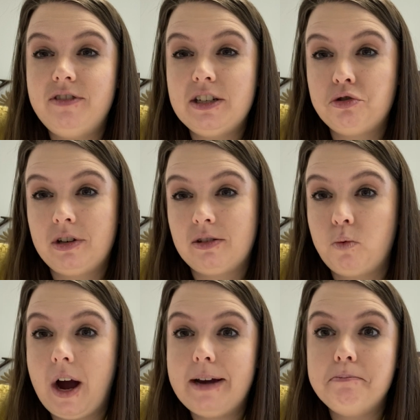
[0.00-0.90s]

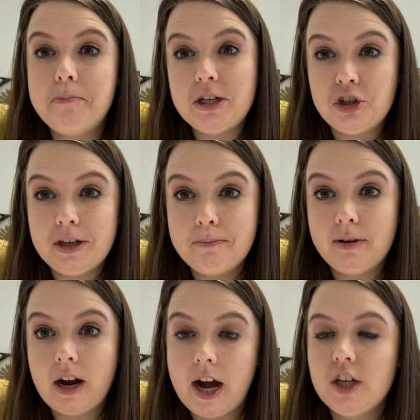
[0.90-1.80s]
district-wide mission
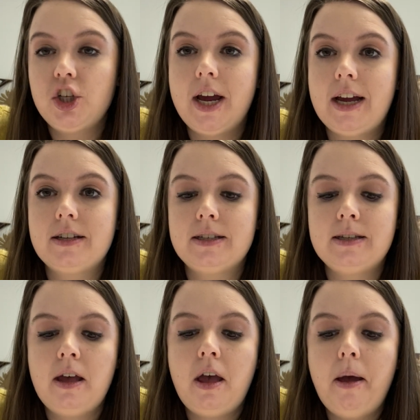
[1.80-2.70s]

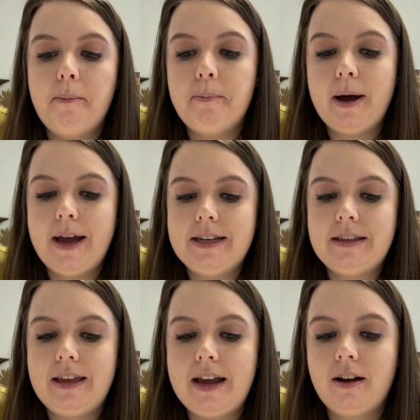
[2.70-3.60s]
projects, but
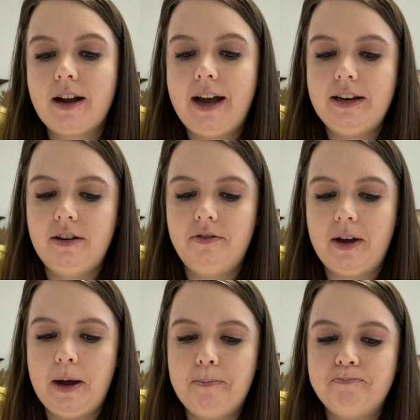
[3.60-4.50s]
they are kind of
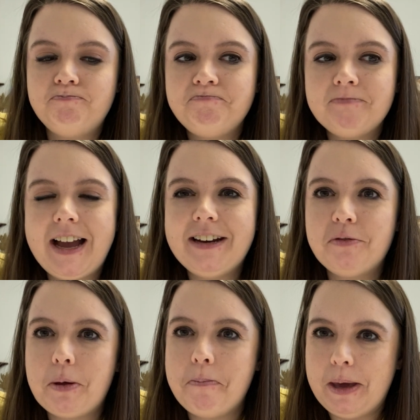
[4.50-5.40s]

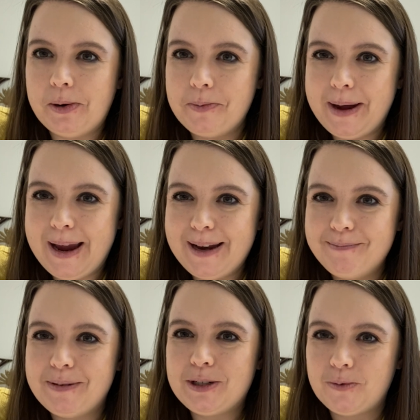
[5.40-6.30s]
the
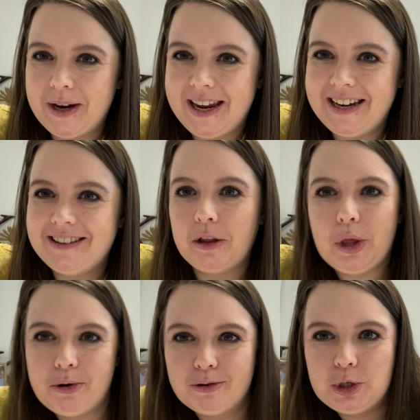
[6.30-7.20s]
middleman between the
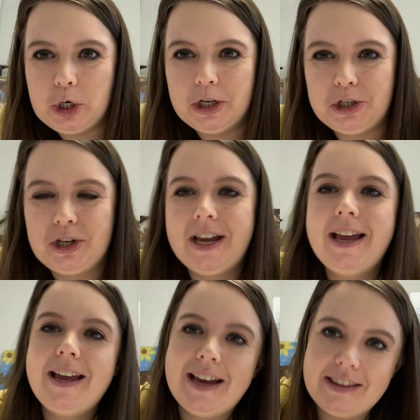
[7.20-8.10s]
local church
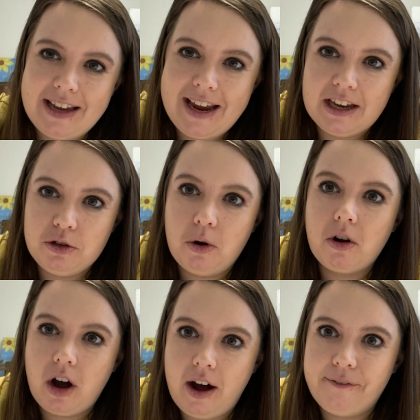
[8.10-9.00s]
and the annual
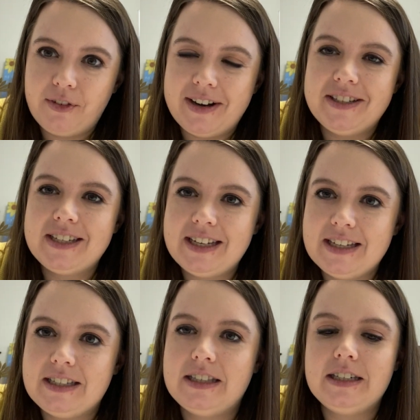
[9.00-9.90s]
conference
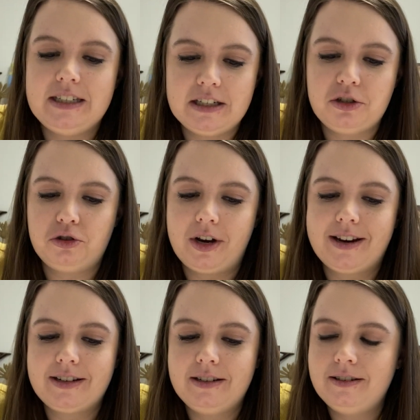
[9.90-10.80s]
is the
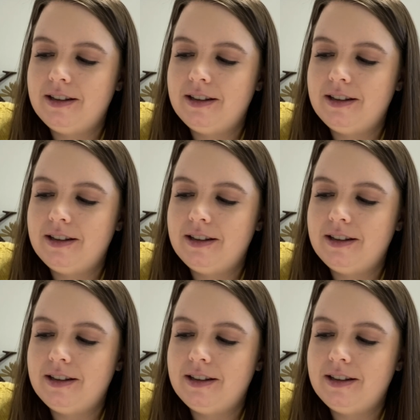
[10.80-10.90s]
district.